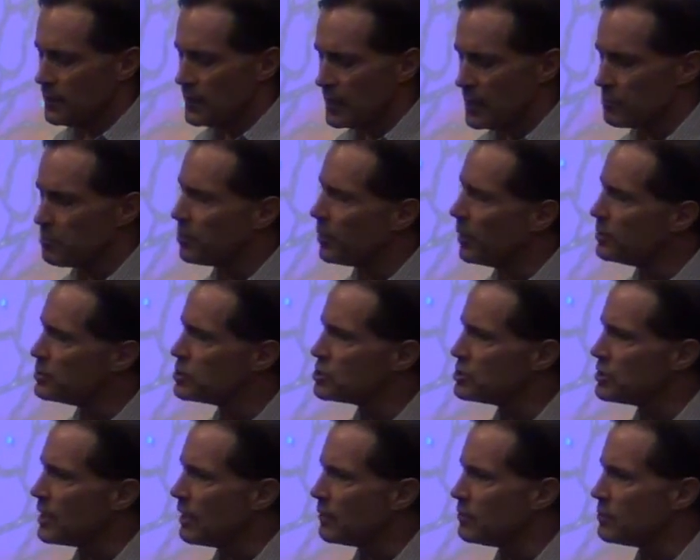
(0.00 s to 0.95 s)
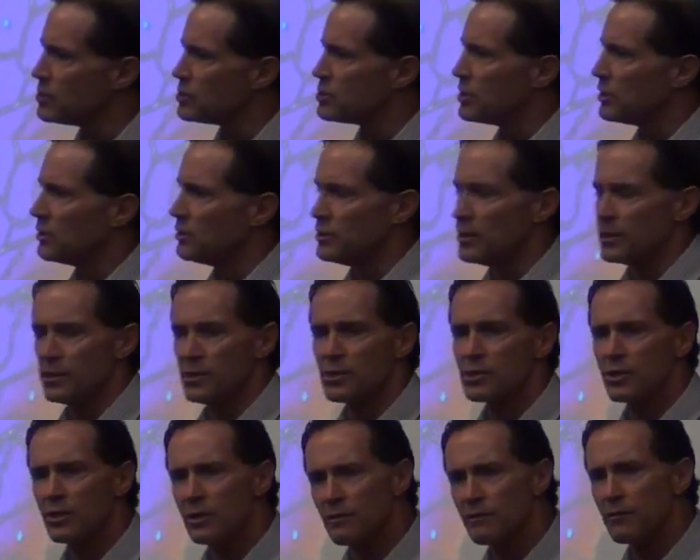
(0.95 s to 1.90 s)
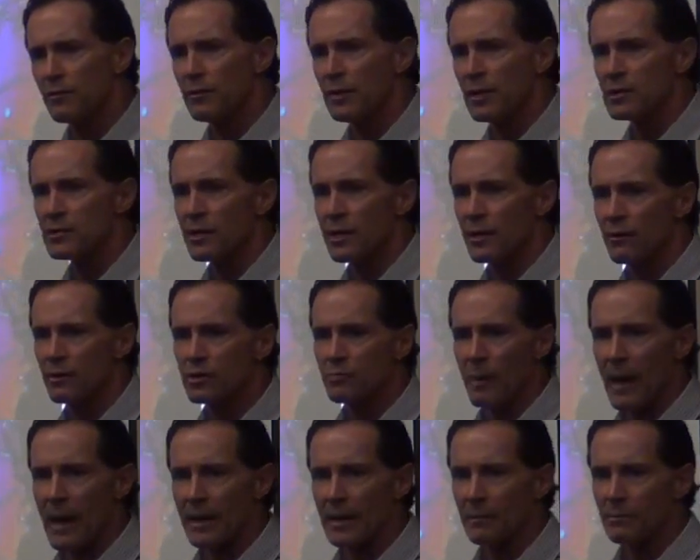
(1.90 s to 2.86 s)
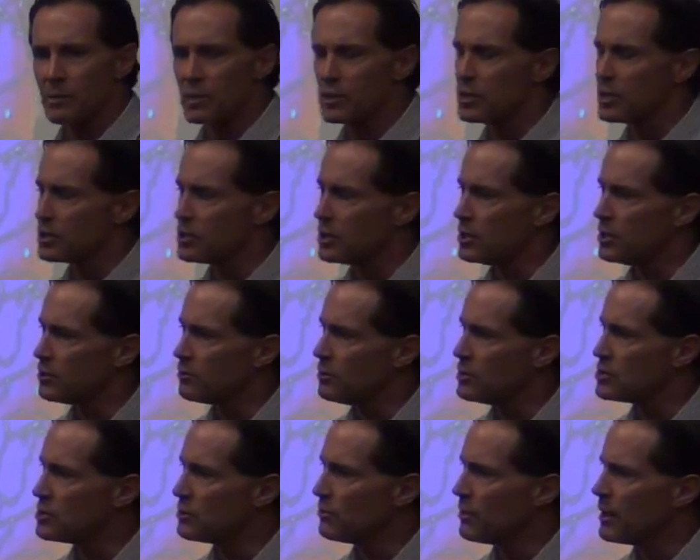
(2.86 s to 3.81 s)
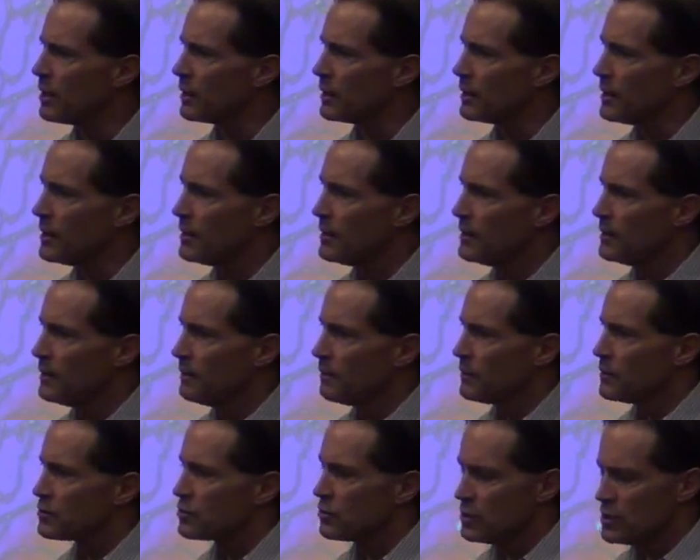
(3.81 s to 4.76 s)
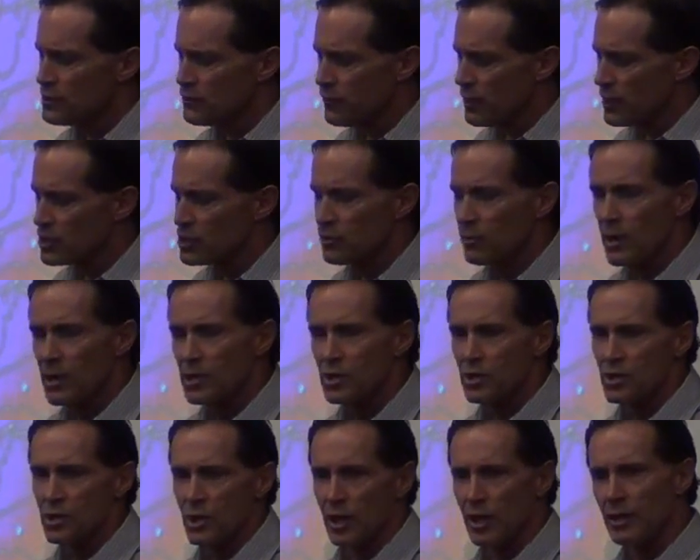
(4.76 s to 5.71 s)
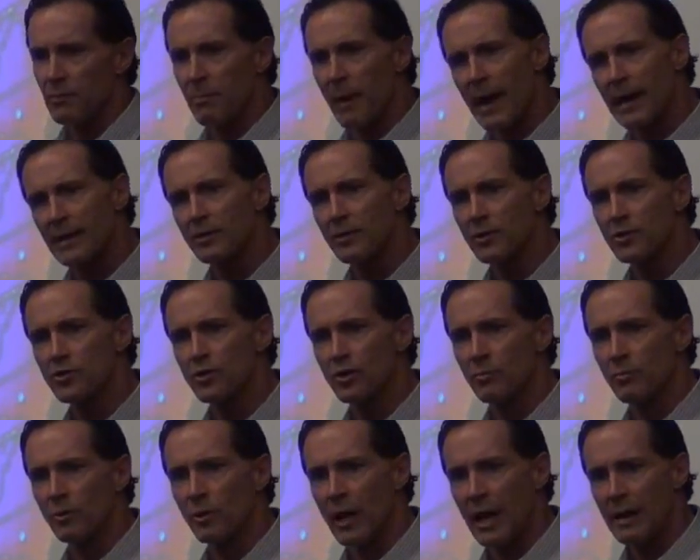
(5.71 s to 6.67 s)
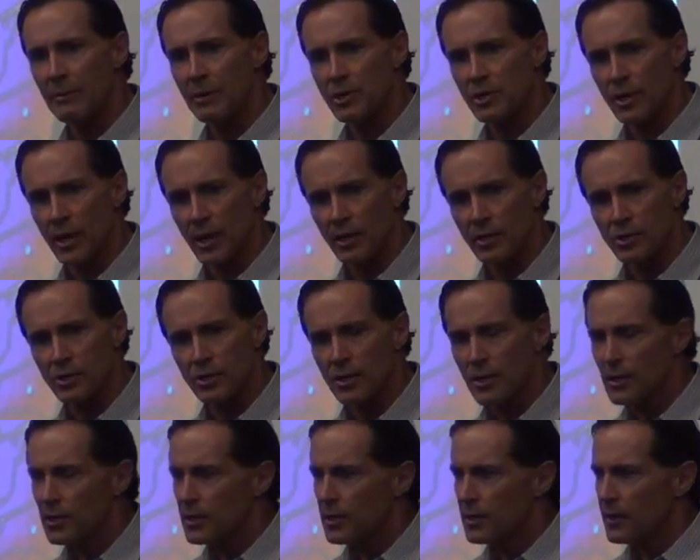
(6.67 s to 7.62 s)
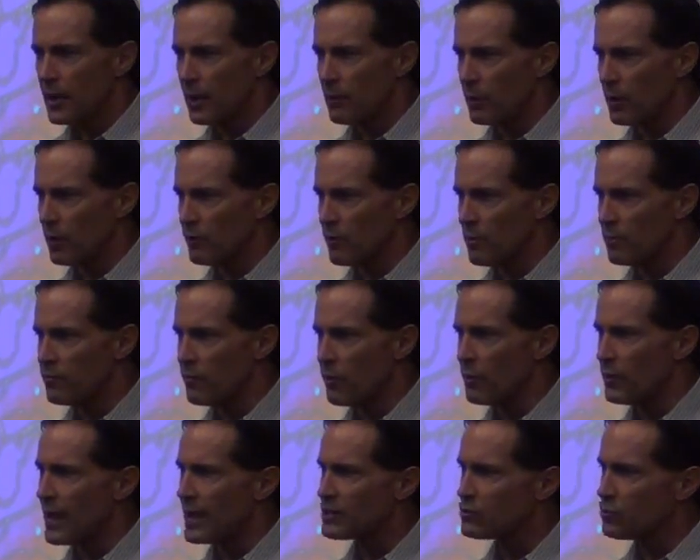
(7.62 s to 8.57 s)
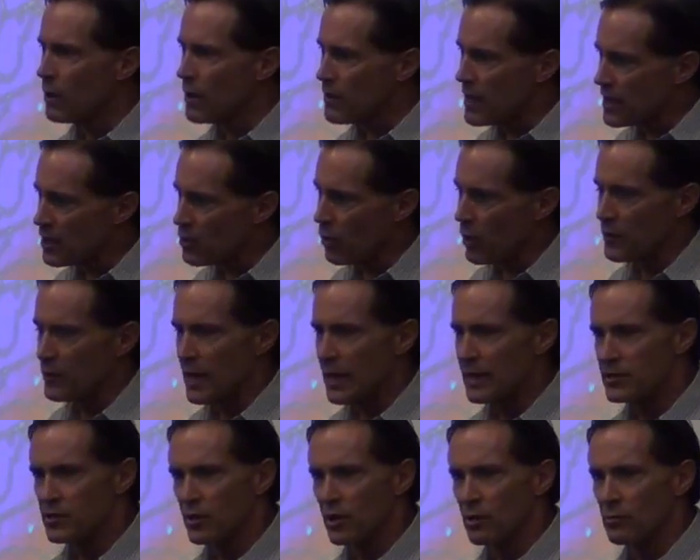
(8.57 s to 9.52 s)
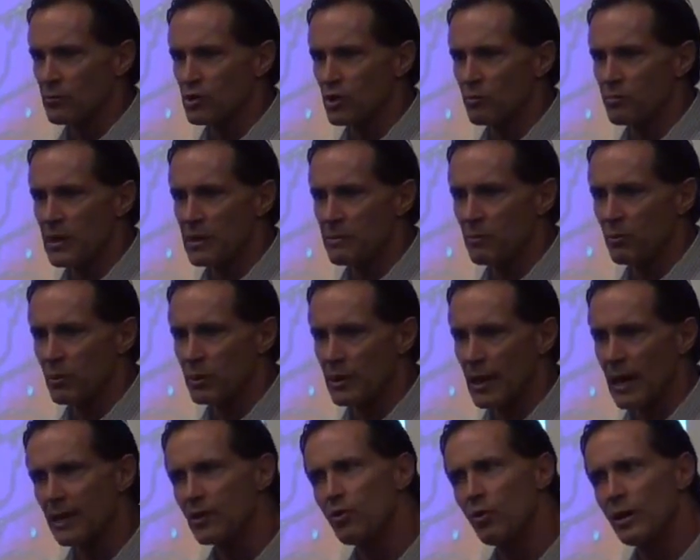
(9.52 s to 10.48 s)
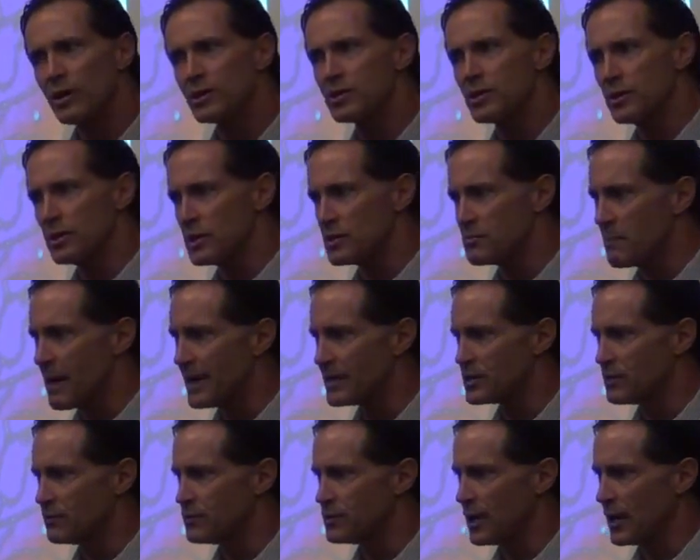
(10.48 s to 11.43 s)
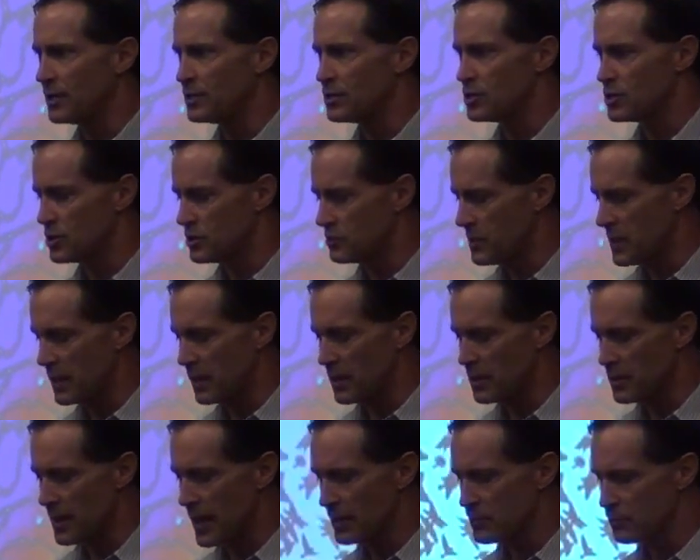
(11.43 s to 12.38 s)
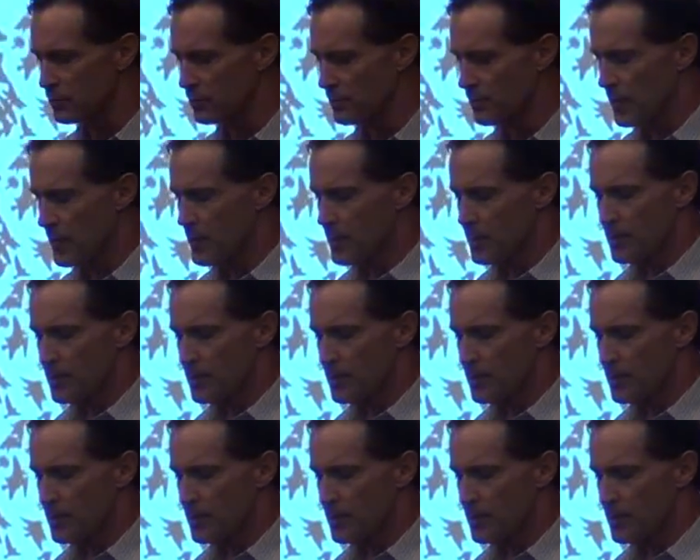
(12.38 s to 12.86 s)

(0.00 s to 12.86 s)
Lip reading: Then it plunges down to the single digits, and then a few days later it's back up to 60 degrees in rain. So these fluctuations, again, back to the term climate change that I went over before, that's why they coined that term, so people would not question these massive changes as being unnatural.